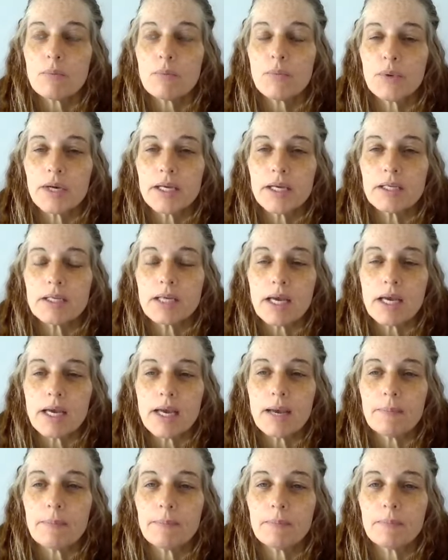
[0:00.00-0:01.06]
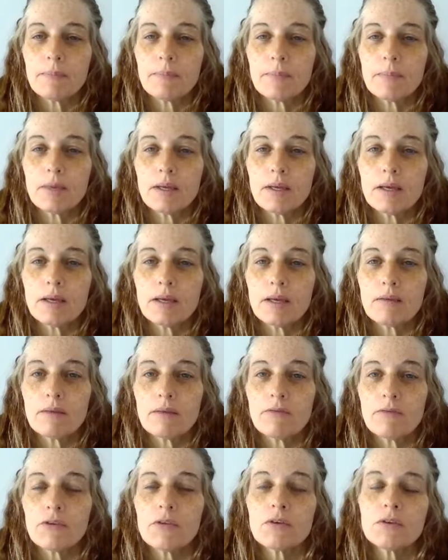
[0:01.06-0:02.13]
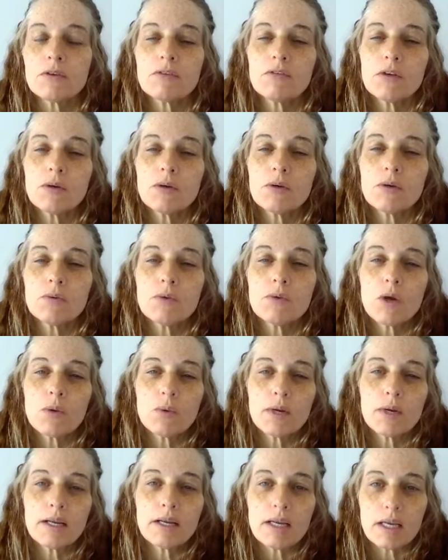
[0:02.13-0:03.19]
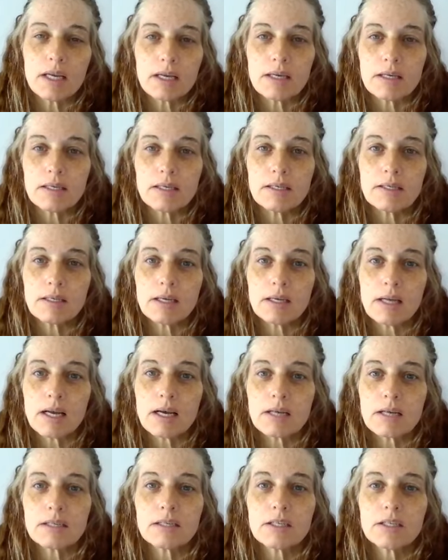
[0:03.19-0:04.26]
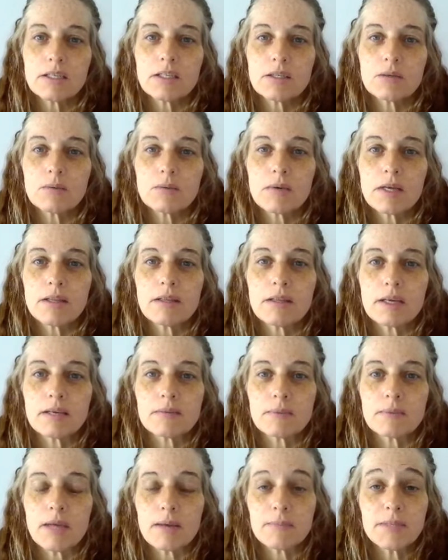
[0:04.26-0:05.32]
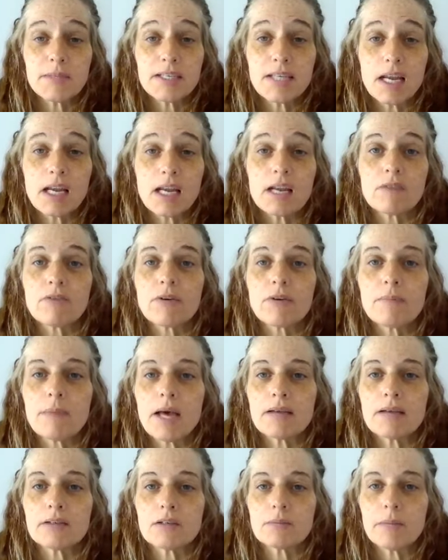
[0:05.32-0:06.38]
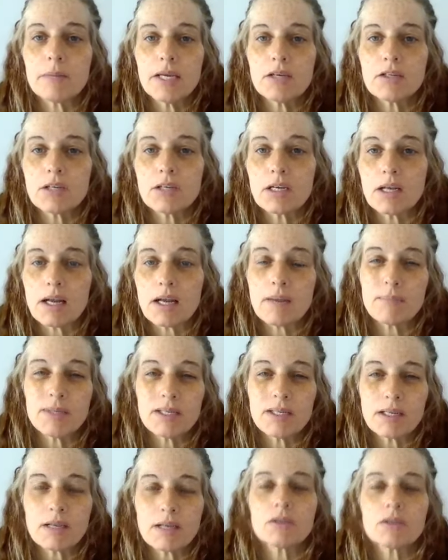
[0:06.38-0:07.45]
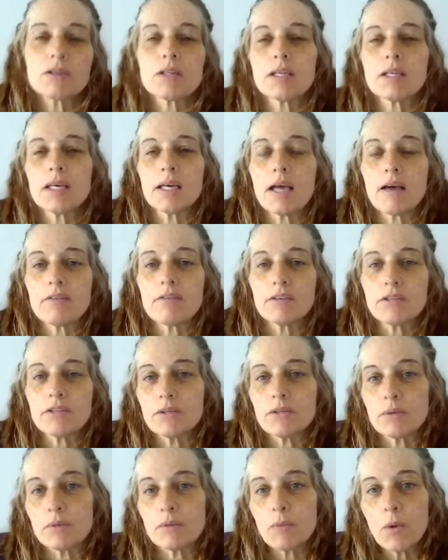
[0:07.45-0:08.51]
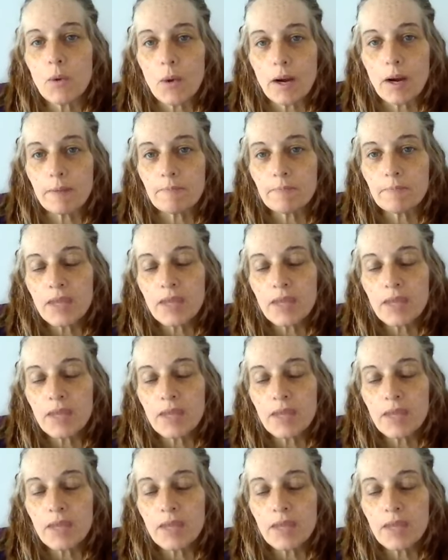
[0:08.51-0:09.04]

But um, for those of you who know what it is, it has to do with abstaining from masturbation and particularly having to do with porn.